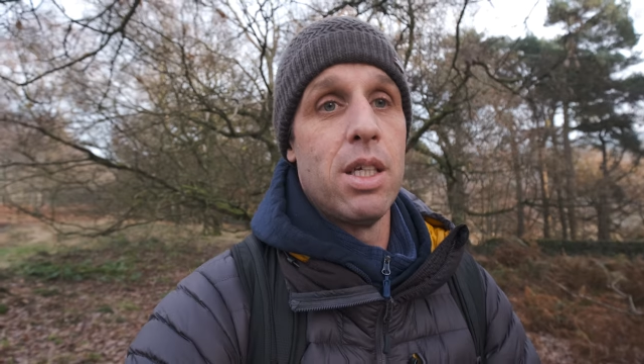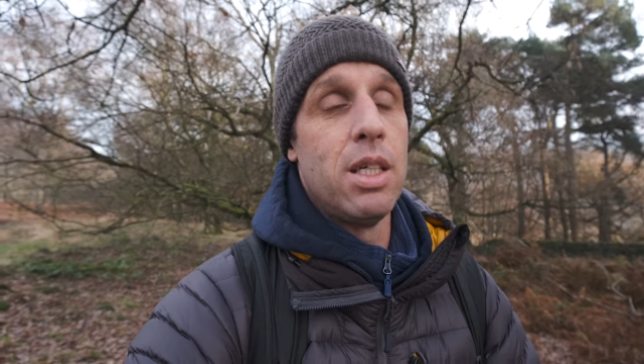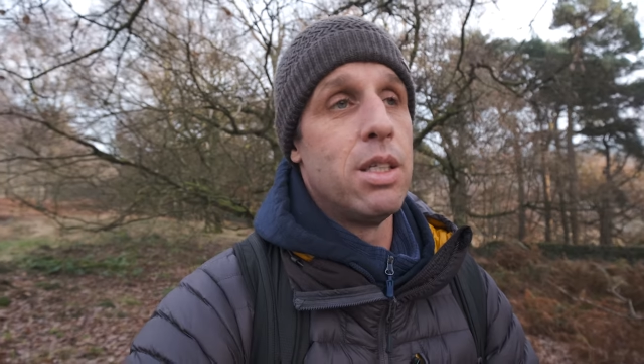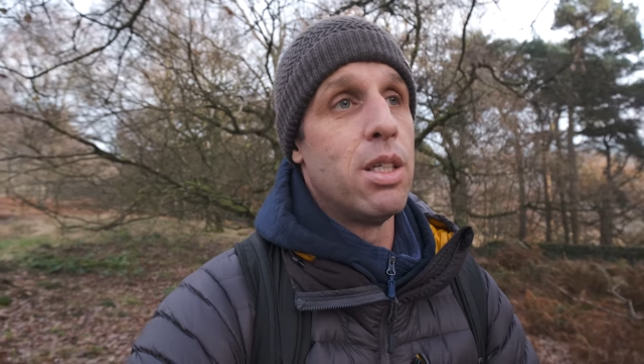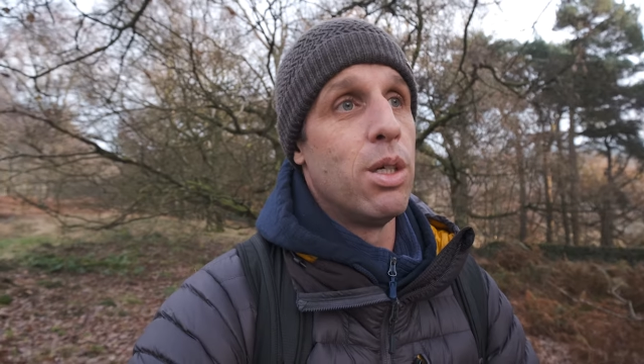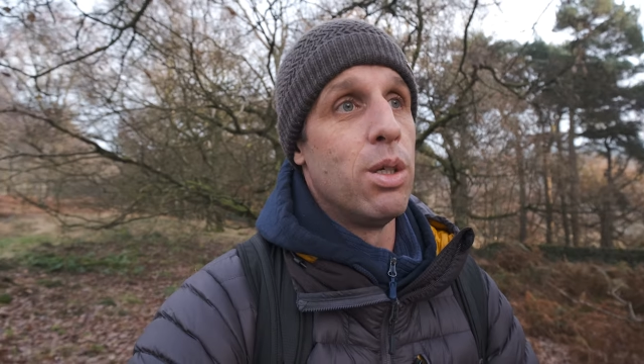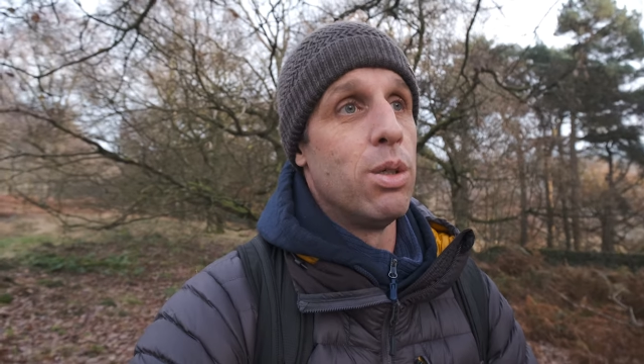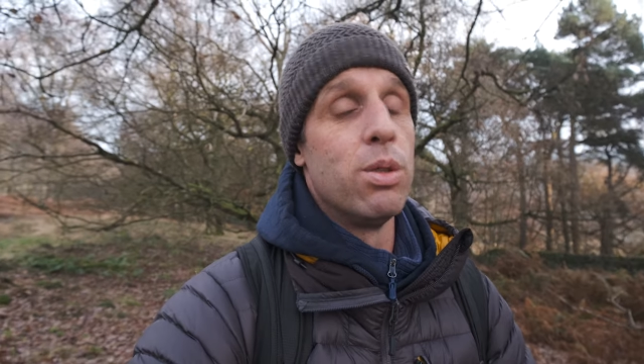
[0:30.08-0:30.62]
T
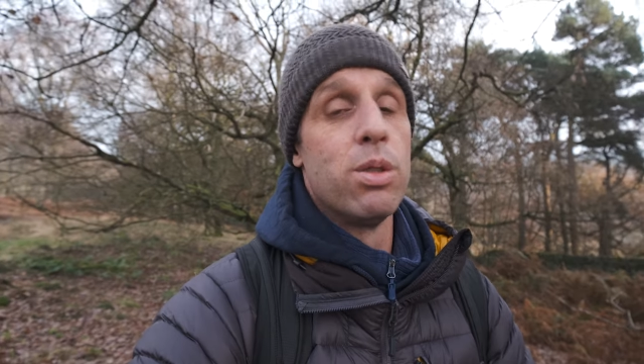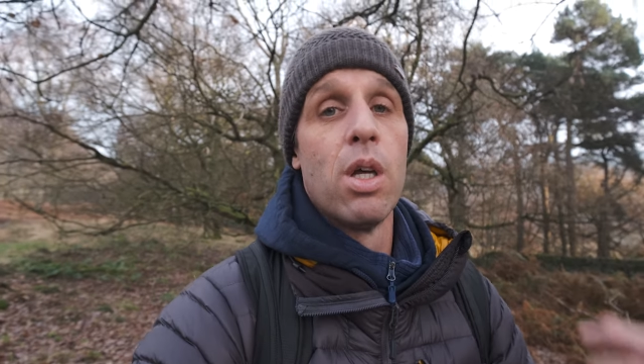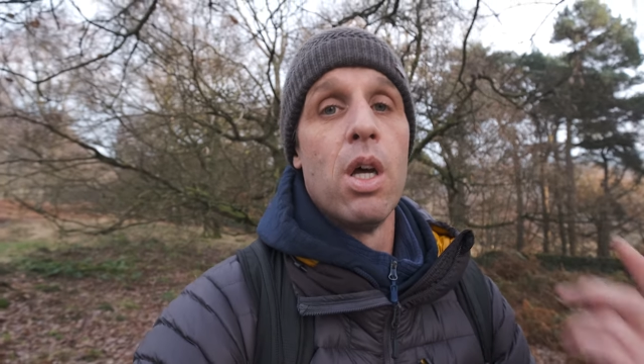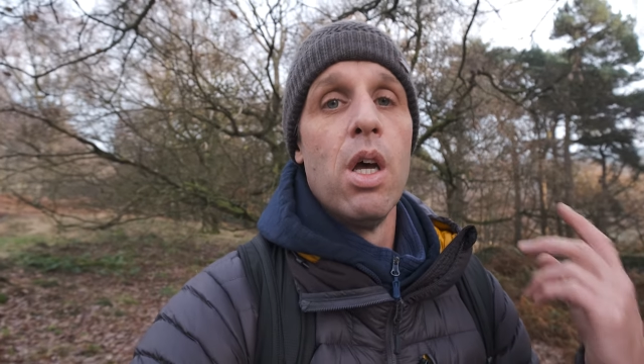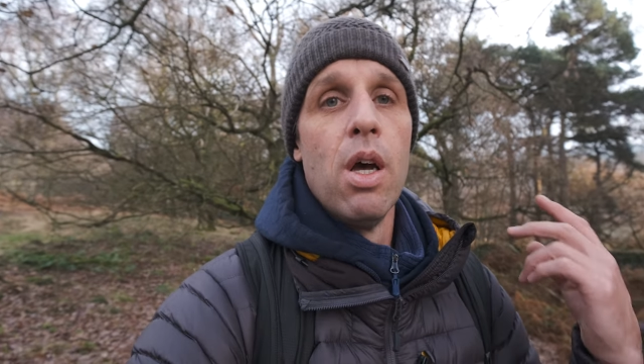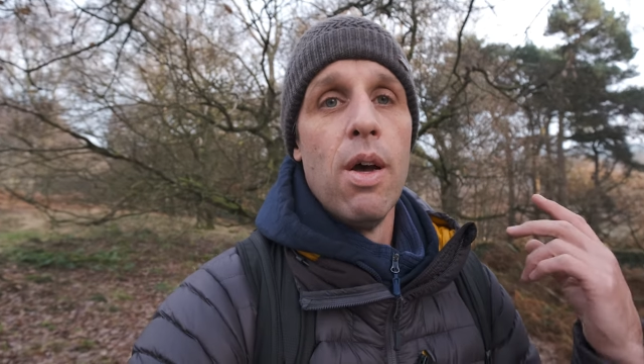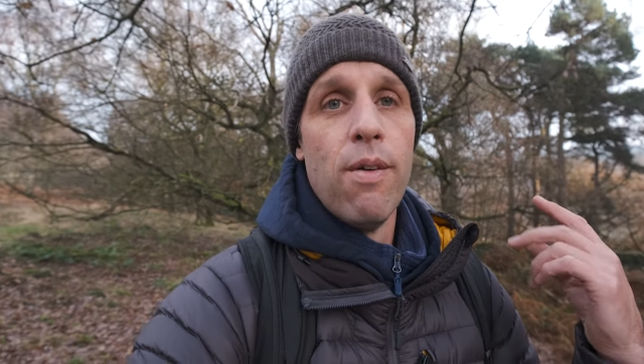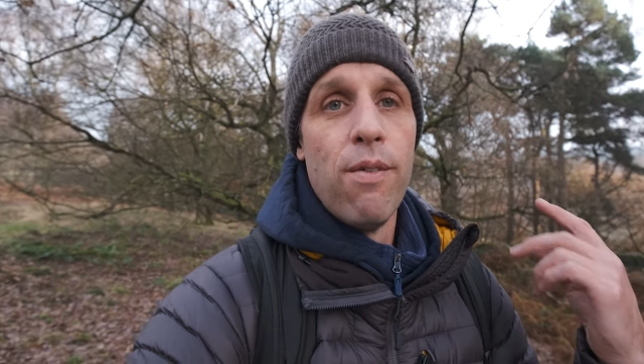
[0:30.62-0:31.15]
twos
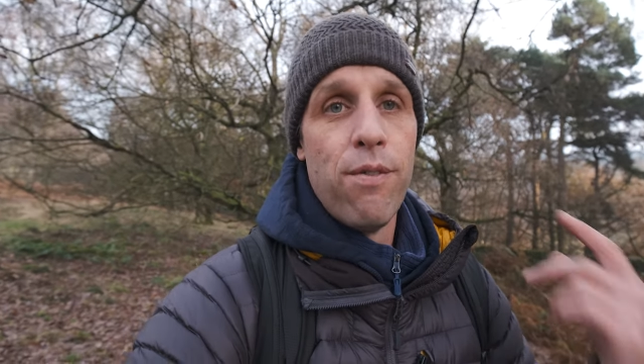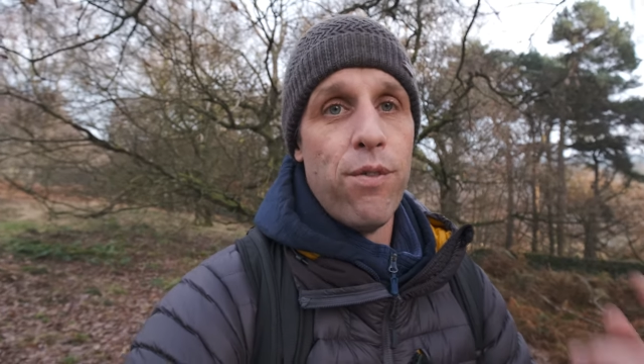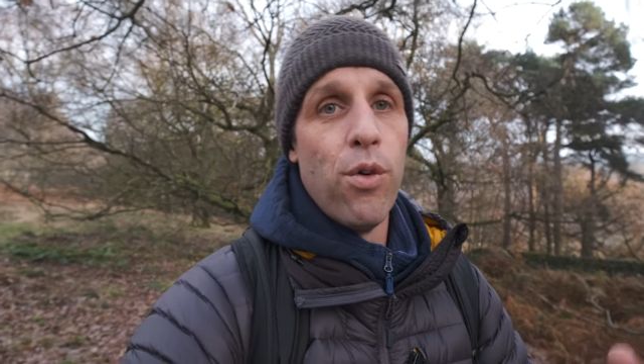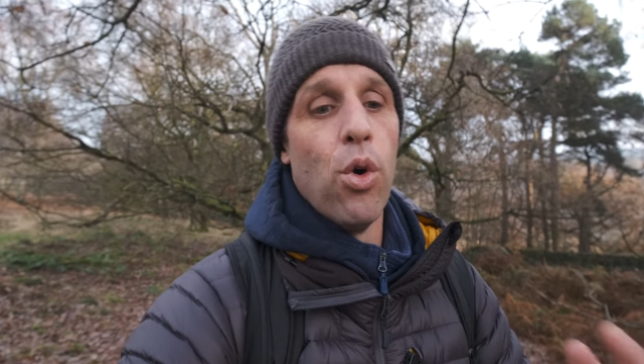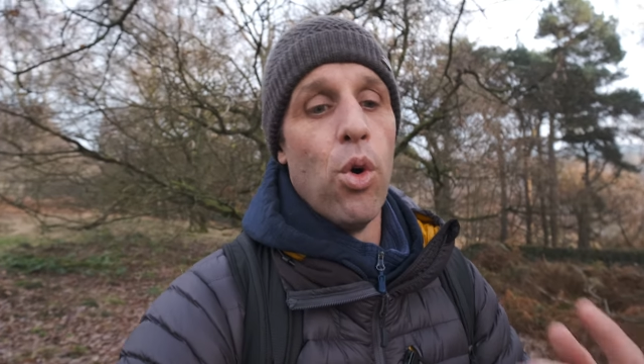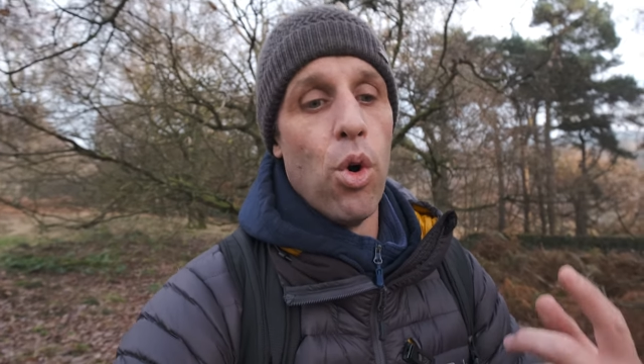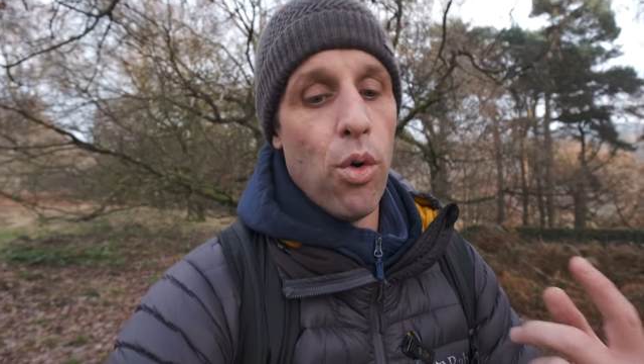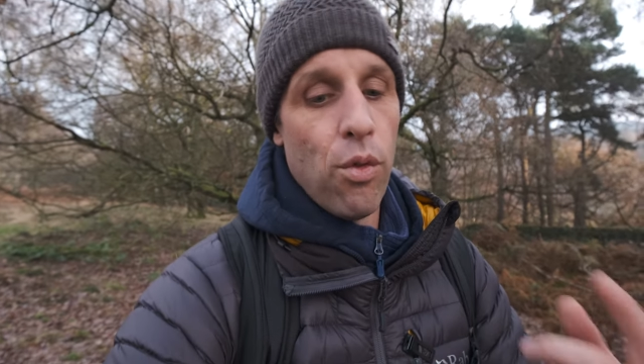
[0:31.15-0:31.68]

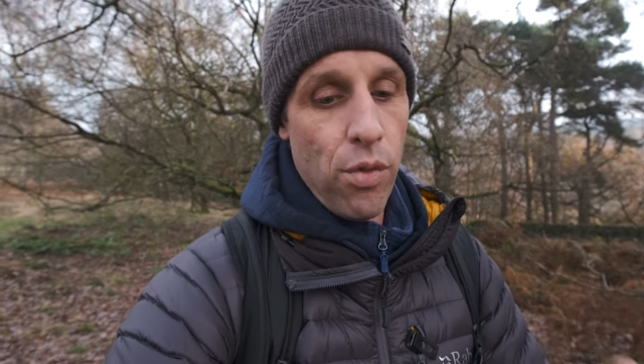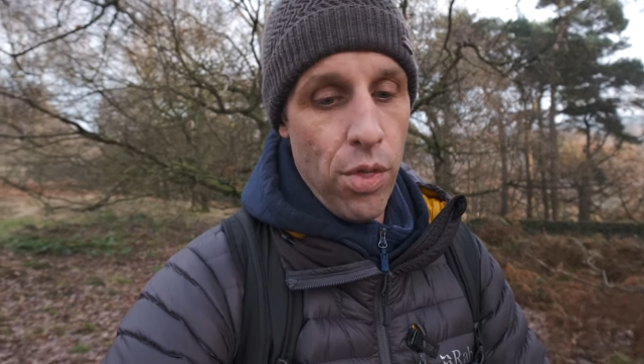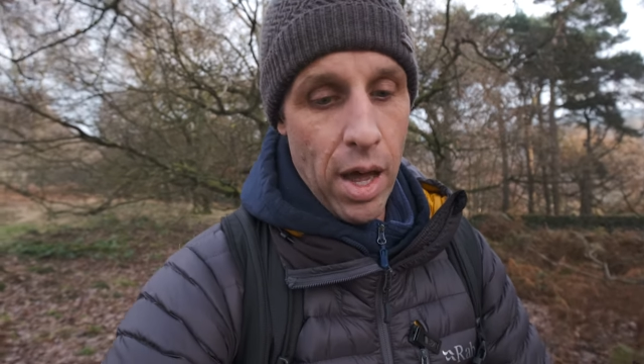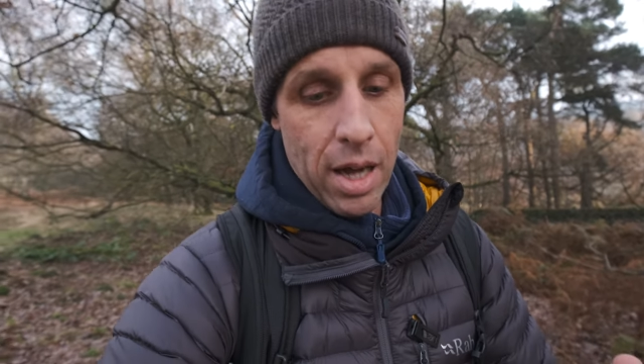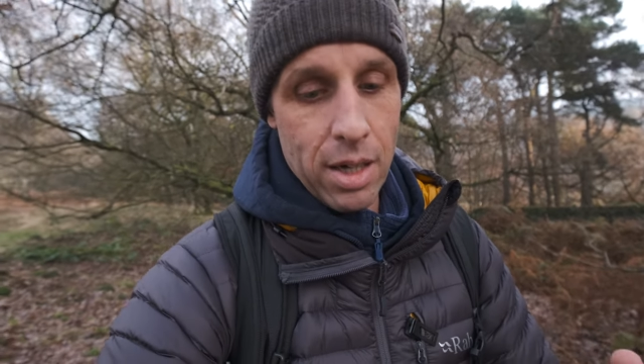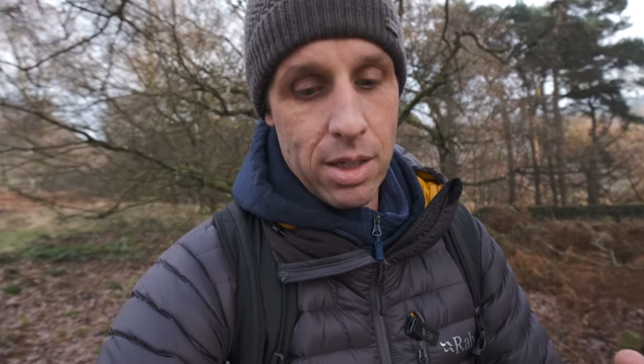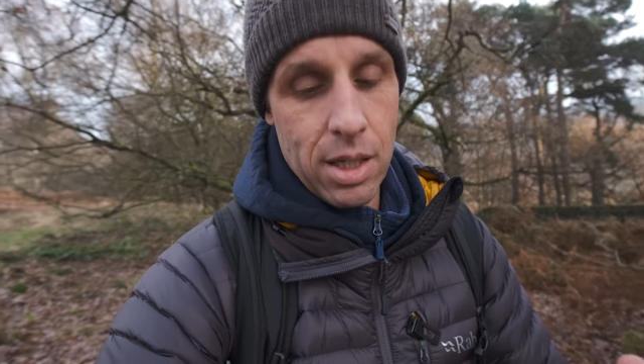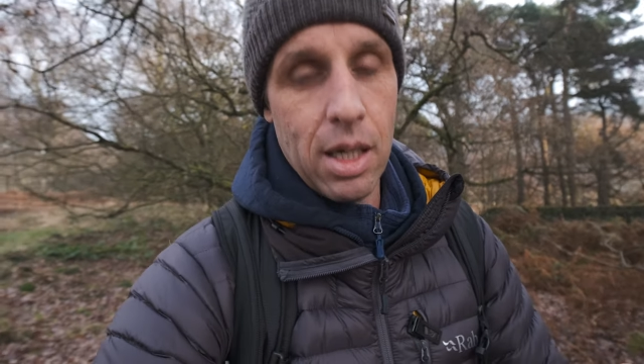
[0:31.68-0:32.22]
for
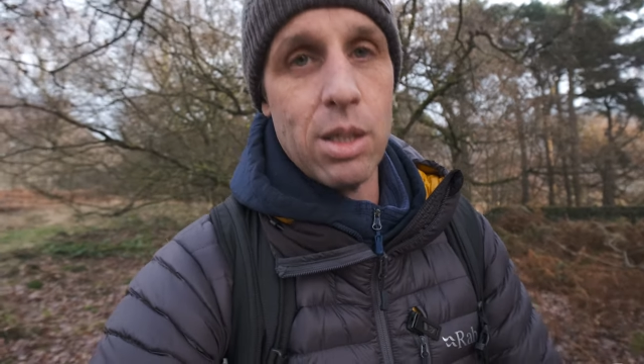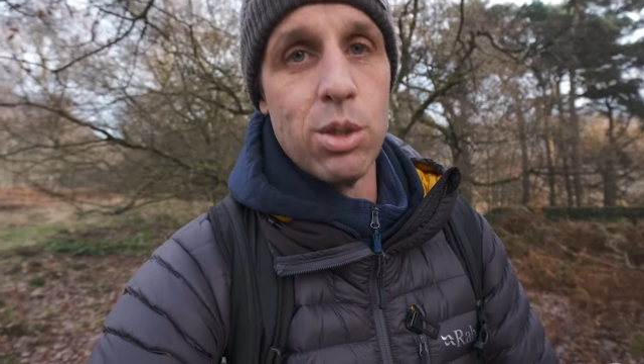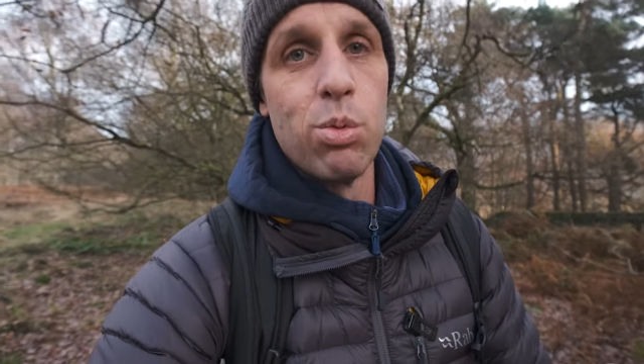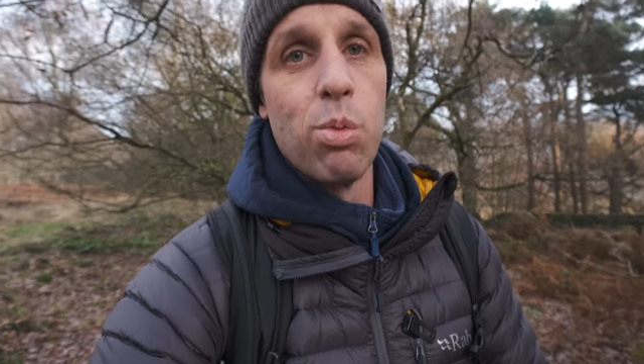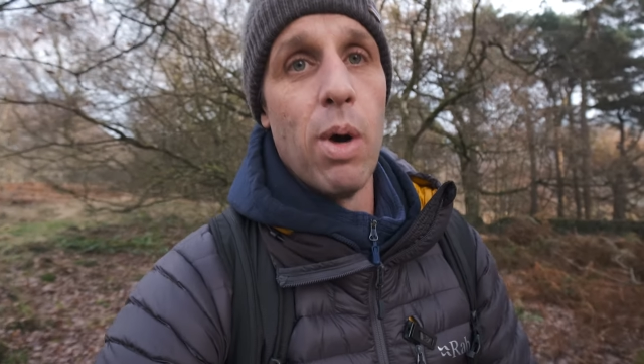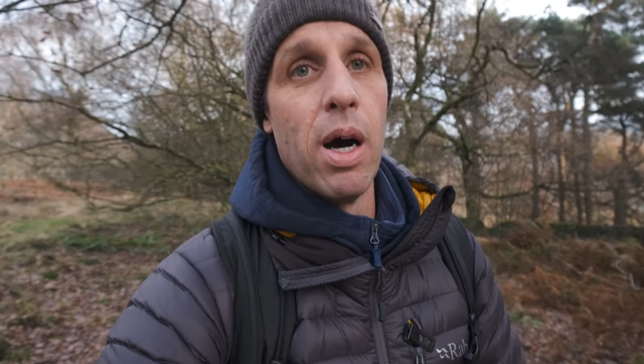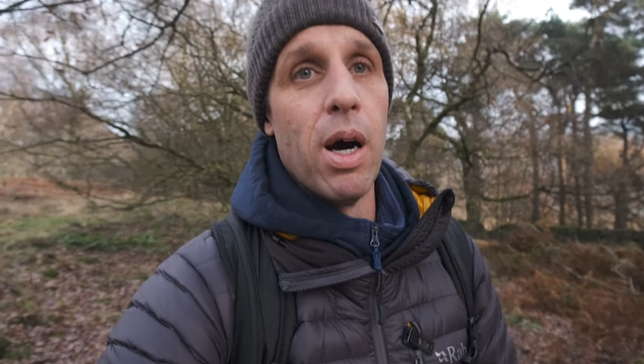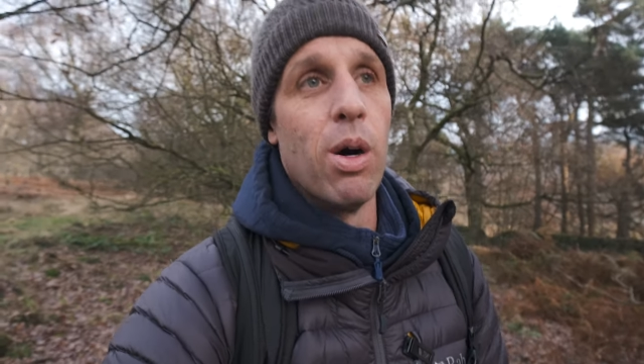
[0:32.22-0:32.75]
that as
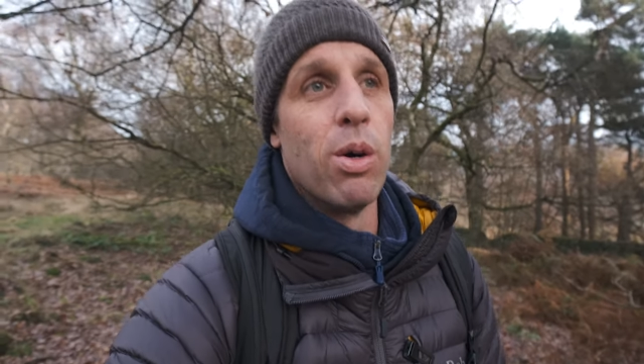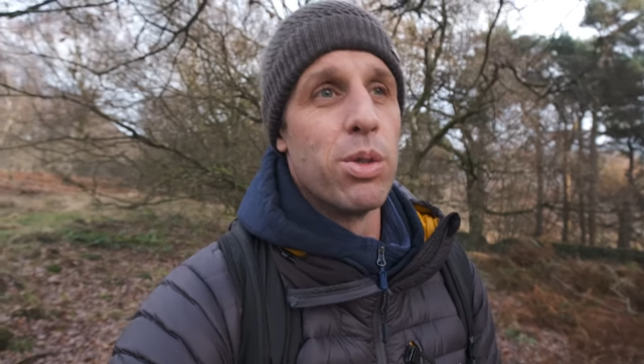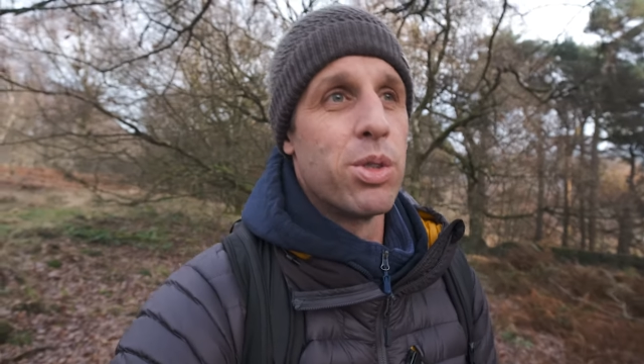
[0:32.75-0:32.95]
well.